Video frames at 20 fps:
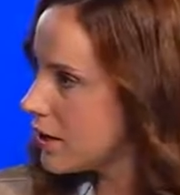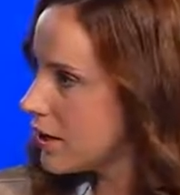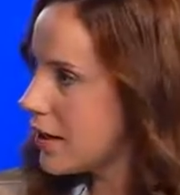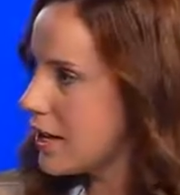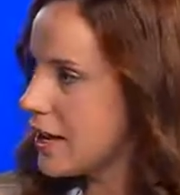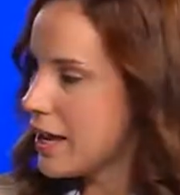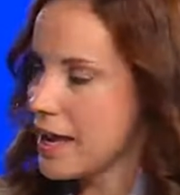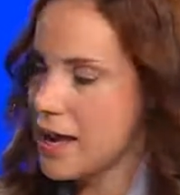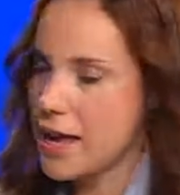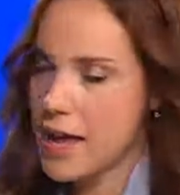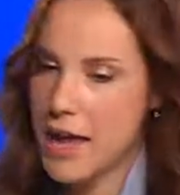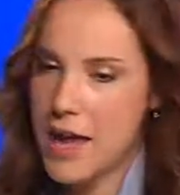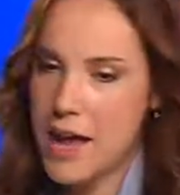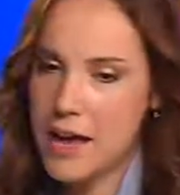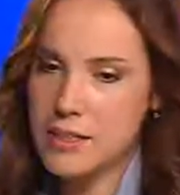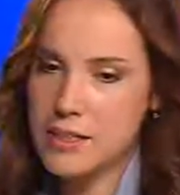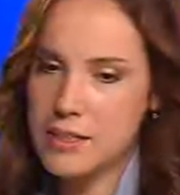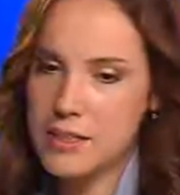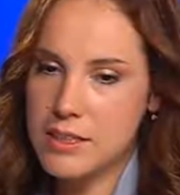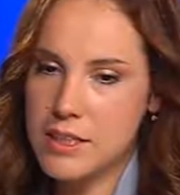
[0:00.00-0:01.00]

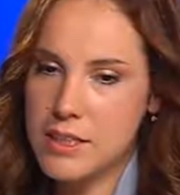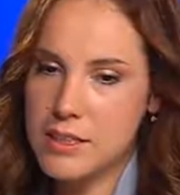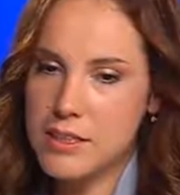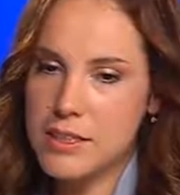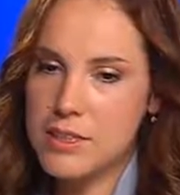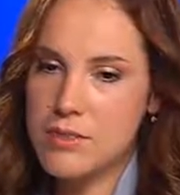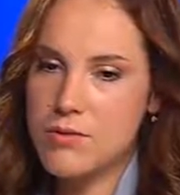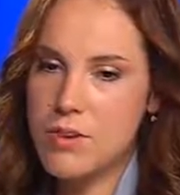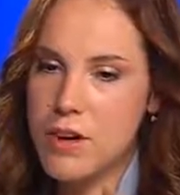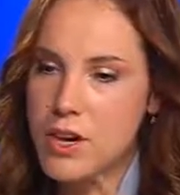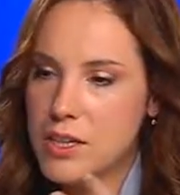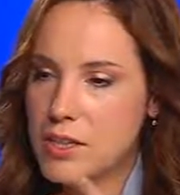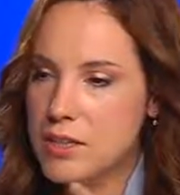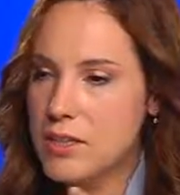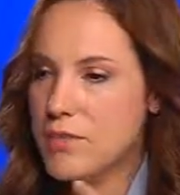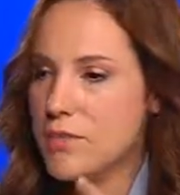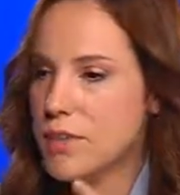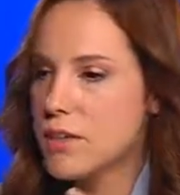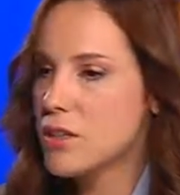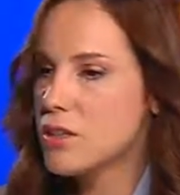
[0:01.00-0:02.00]
And it is very
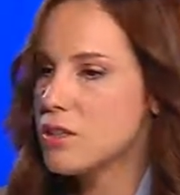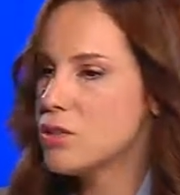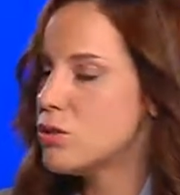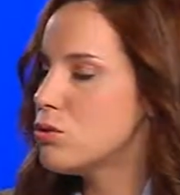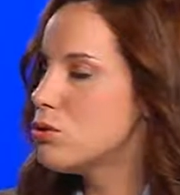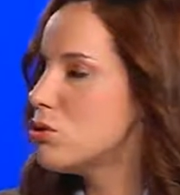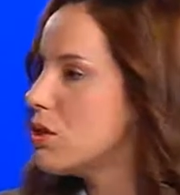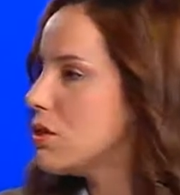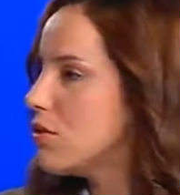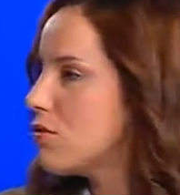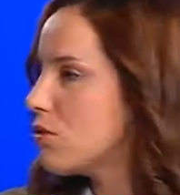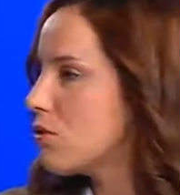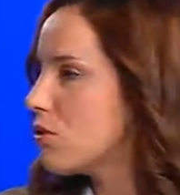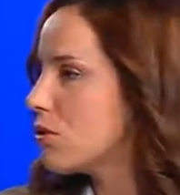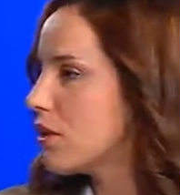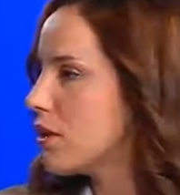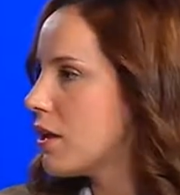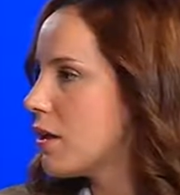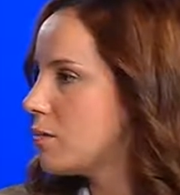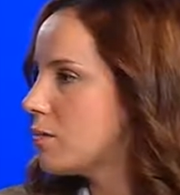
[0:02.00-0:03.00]
difficult usually for
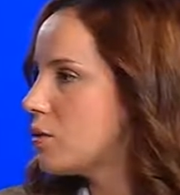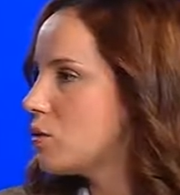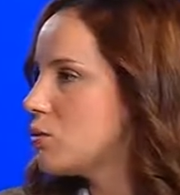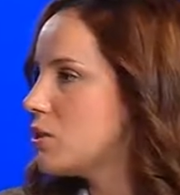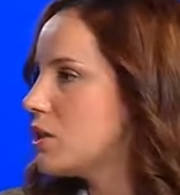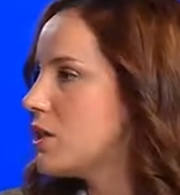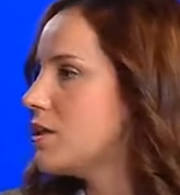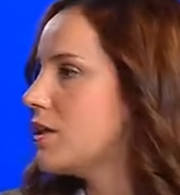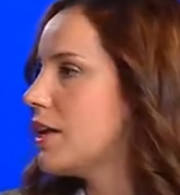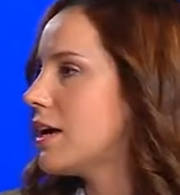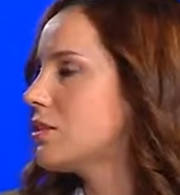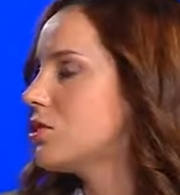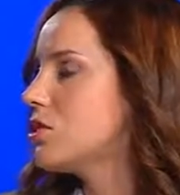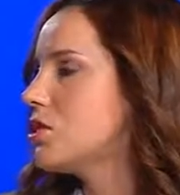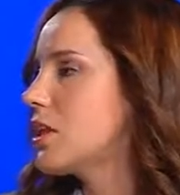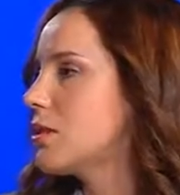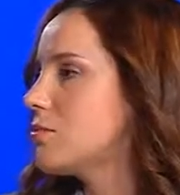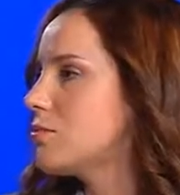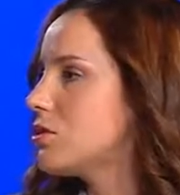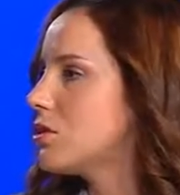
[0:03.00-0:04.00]
them to detach
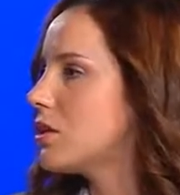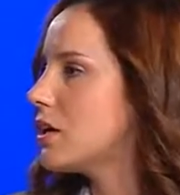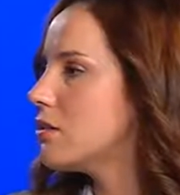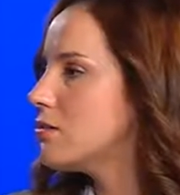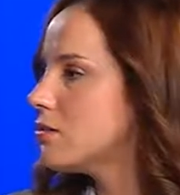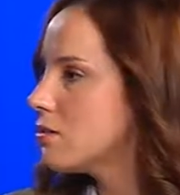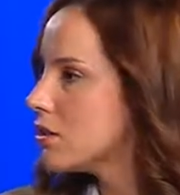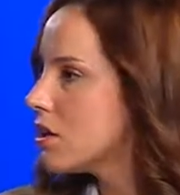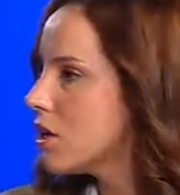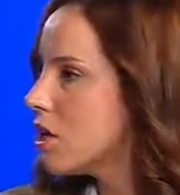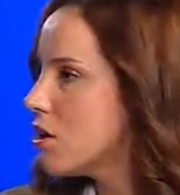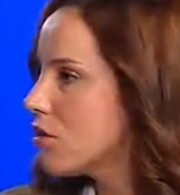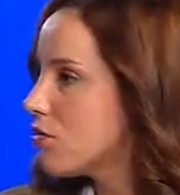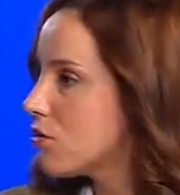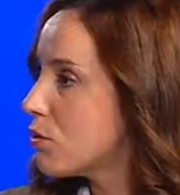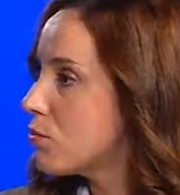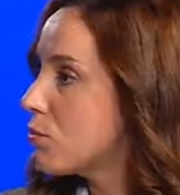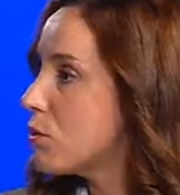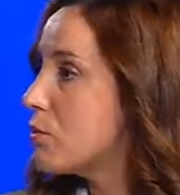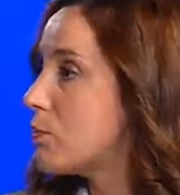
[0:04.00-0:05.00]
themselves
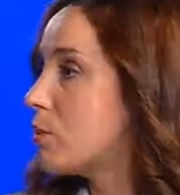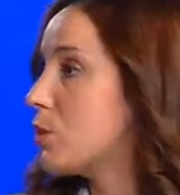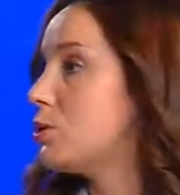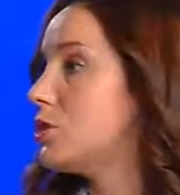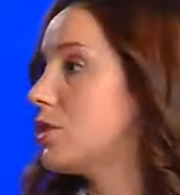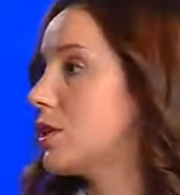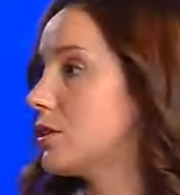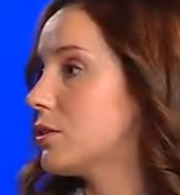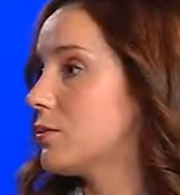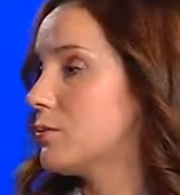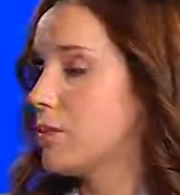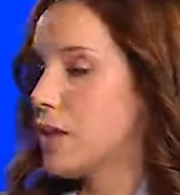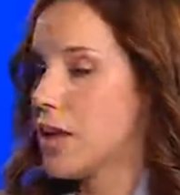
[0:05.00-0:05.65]
from the project.